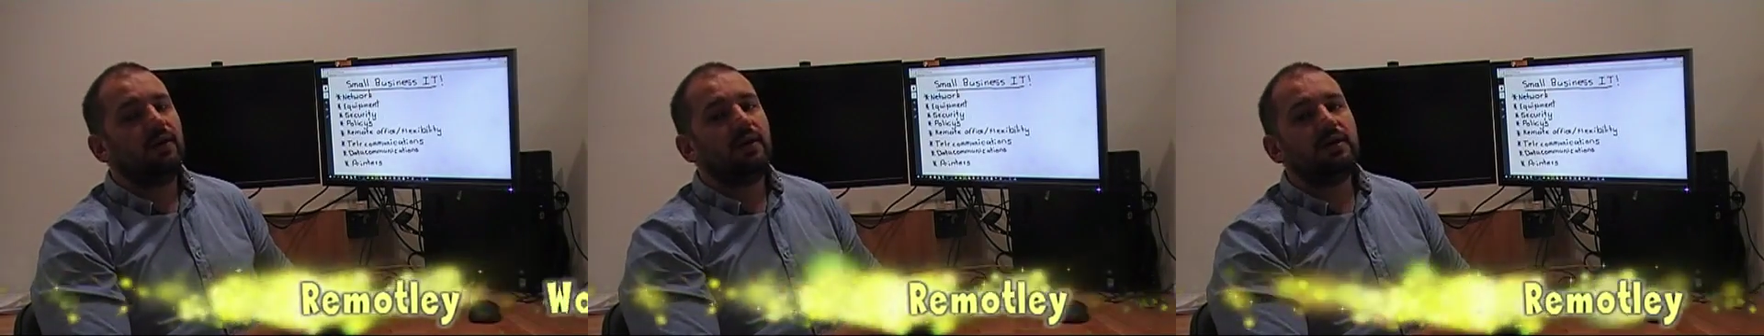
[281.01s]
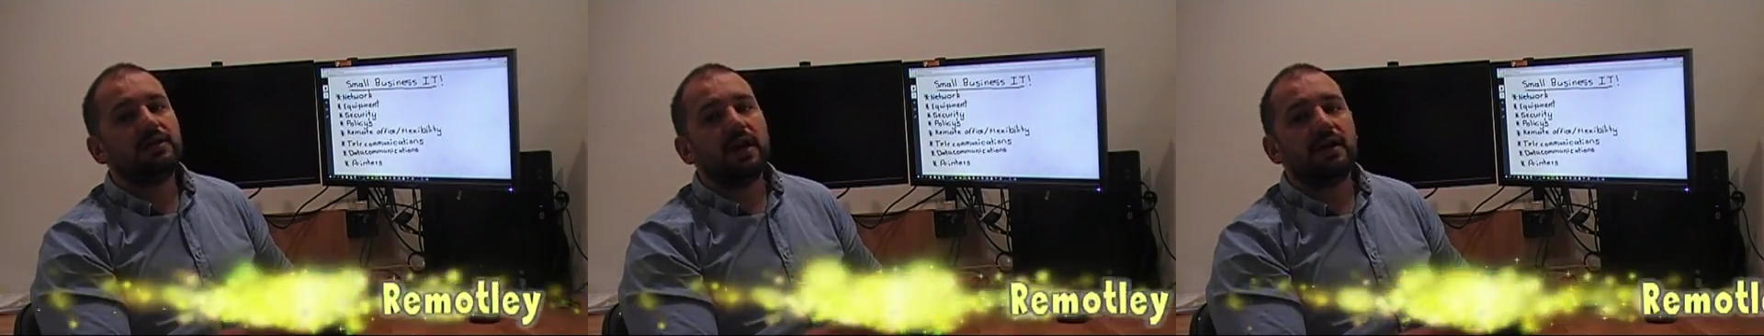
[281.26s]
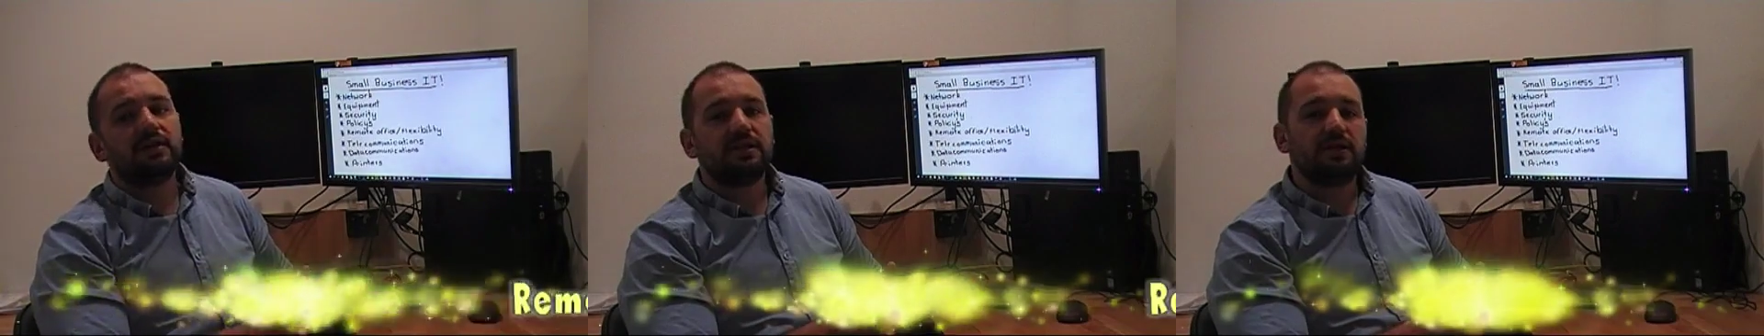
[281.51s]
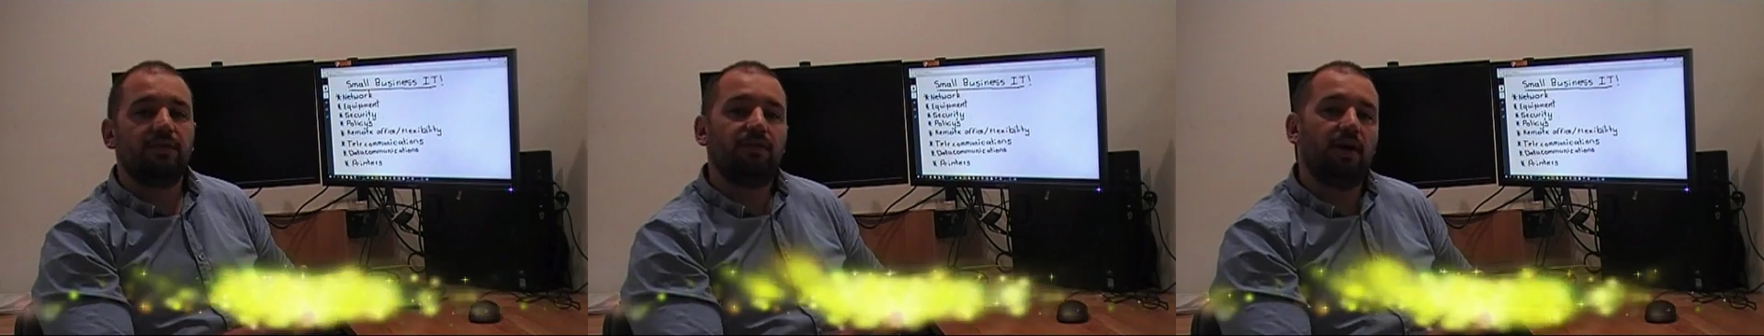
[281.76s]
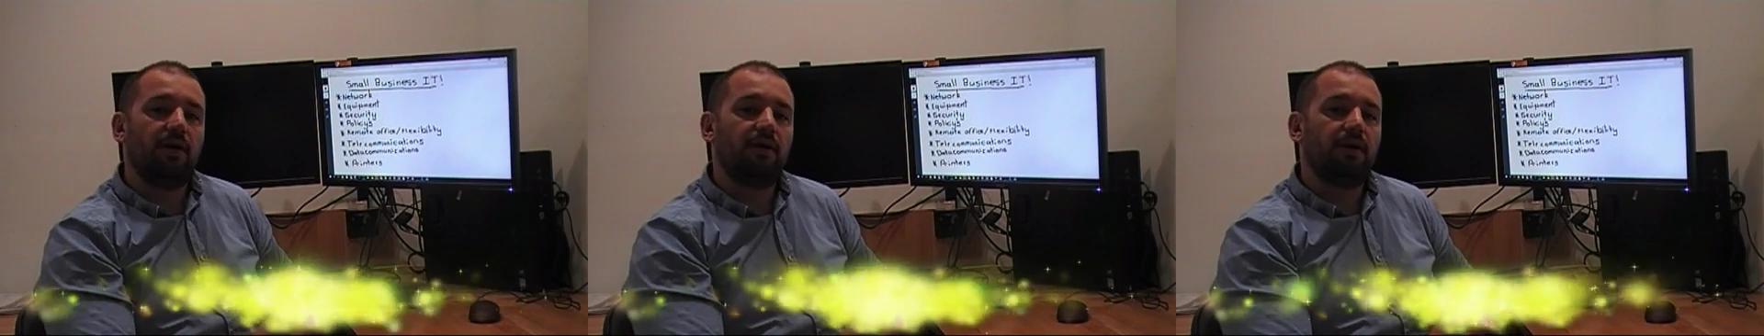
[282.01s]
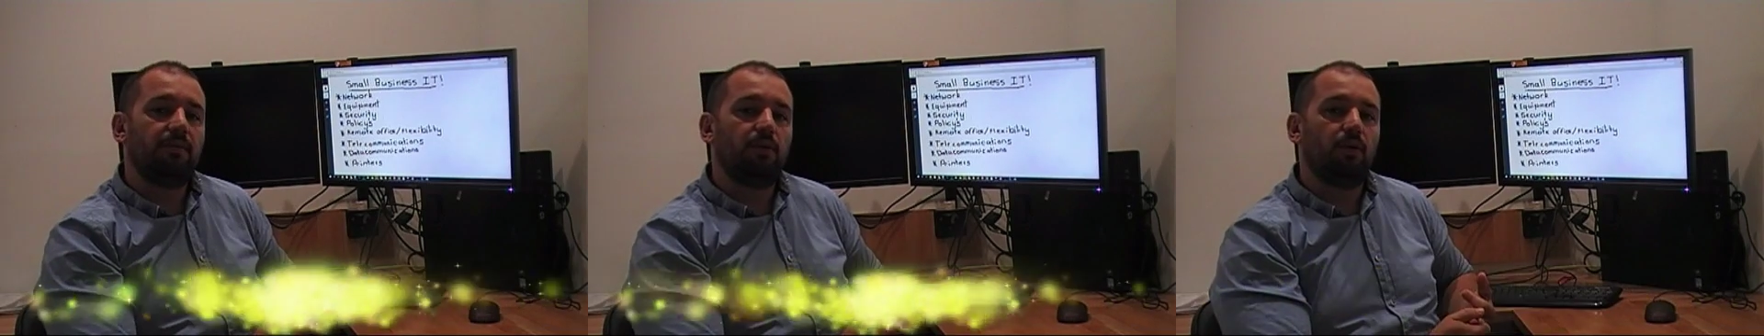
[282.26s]
These days it's a
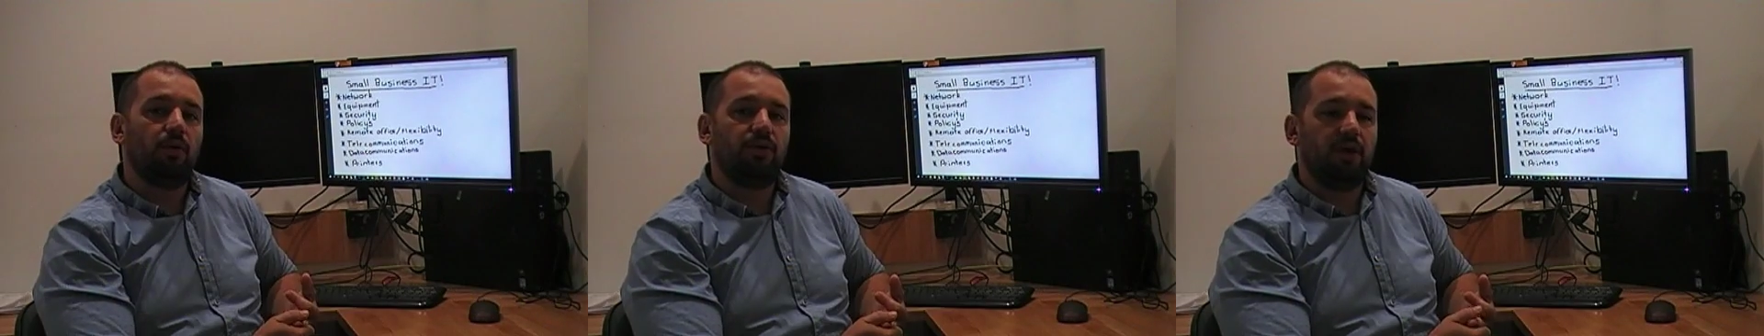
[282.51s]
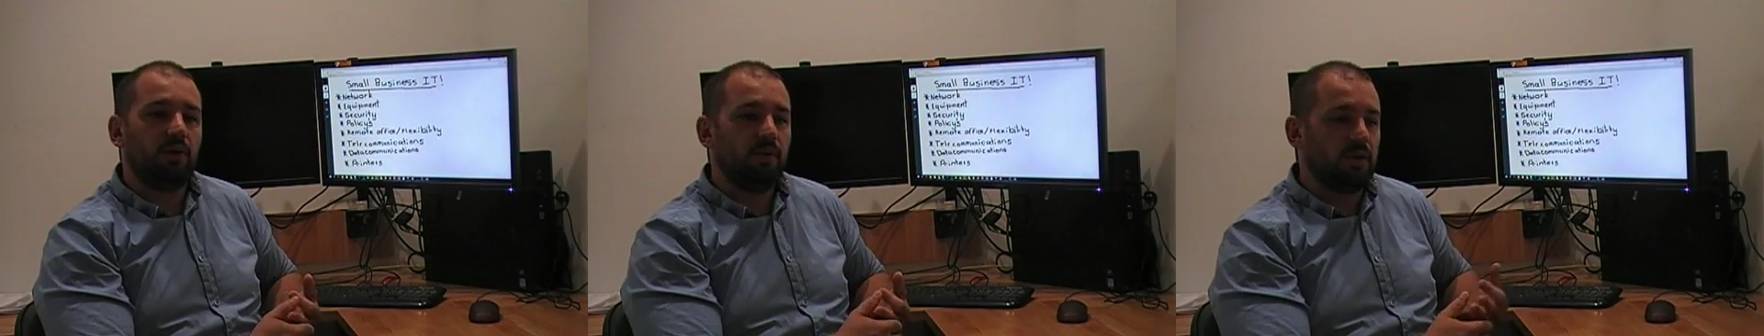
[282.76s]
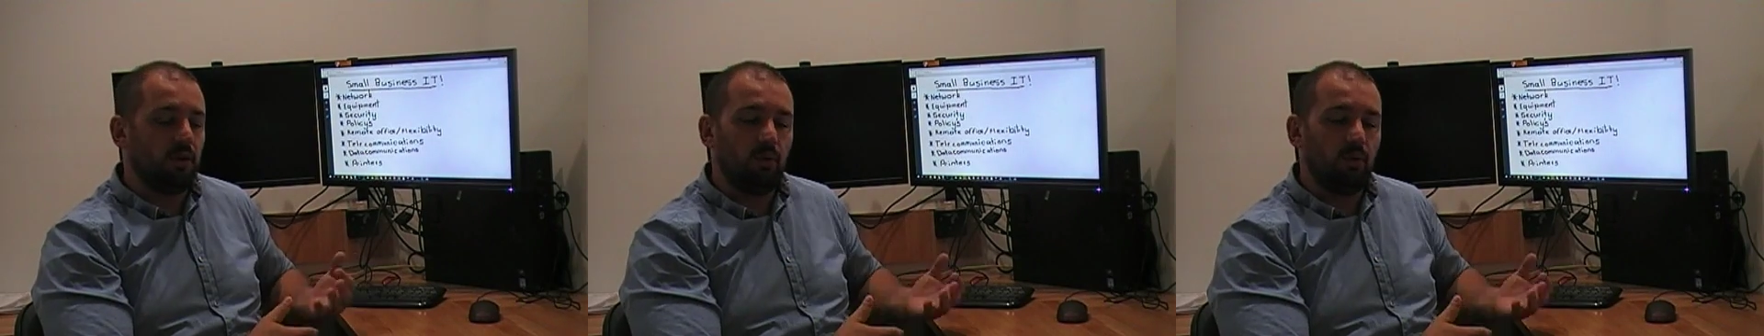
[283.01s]
very important thing with